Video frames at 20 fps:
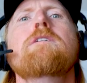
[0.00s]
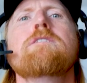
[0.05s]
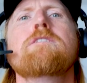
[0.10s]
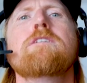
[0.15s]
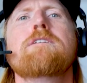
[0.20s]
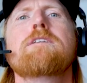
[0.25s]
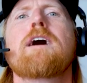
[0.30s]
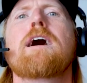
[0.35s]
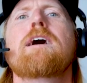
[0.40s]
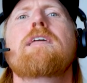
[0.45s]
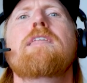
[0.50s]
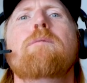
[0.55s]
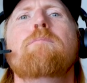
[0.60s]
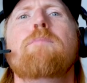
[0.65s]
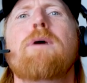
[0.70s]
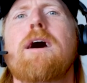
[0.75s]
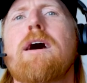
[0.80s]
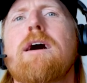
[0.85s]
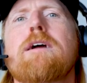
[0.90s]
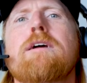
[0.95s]
tie that
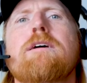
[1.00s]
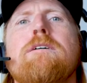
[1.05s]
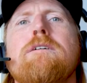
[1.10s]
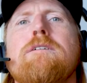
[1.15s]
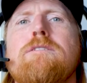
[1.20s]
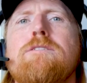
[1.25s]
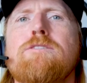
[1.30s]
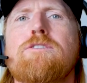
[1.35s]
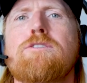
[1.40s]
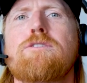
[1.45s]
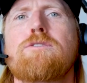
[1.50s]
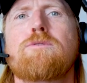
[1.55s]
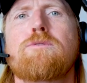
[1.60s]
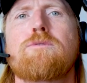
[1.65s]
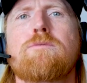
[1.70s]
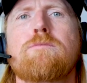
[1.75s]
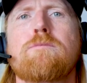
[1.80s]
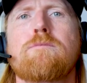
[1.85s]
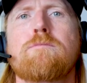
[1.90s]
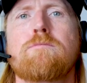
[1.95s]
back
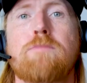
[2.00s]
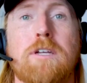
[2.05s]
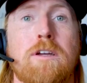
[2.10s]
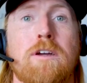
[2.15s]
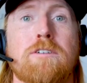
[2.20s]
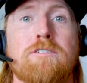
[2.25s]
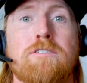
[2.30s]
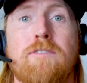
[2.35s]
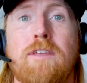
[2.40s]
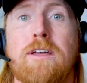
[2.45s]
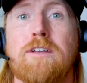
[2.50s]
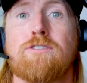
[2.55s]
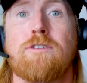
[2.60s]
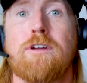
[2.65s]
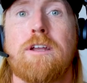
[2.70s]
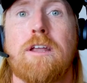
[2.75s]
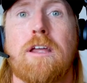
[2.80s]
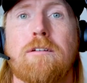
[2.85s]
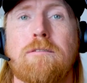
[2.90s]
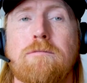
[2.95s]
to because of that training.